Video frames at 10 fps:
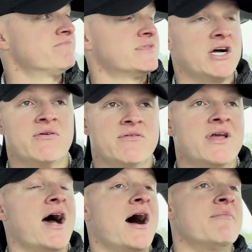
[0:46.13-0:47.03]
so
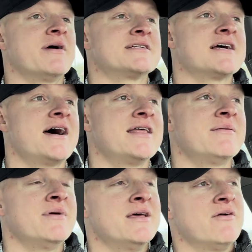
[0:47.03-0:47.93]
yeah, I'm
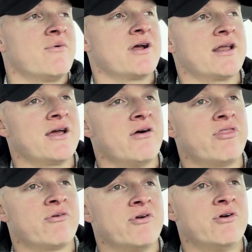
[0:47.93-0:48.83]
excited. We're going to go
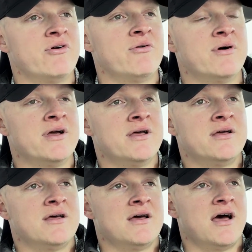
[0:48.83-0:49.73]
through
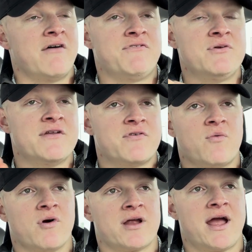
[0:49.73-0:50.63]
a few different
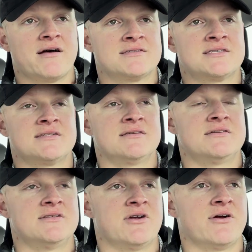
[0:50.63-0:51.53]
workouts
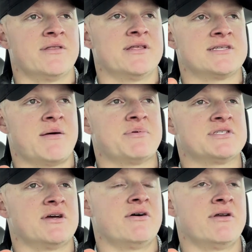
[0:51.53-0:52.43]
during this
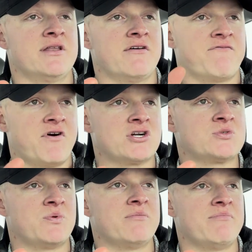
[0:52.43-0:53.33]
episode. The first
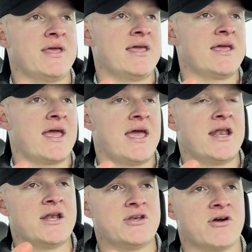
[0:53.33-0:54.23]
one being an
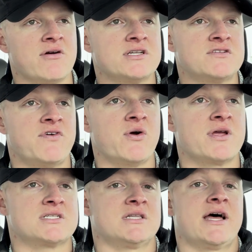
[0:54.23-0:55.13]
endurance
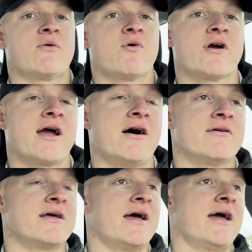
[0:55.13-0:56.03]
focused leg workout.
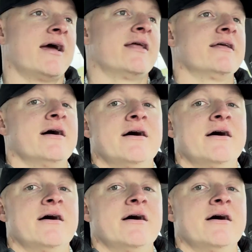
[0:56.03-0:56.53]
And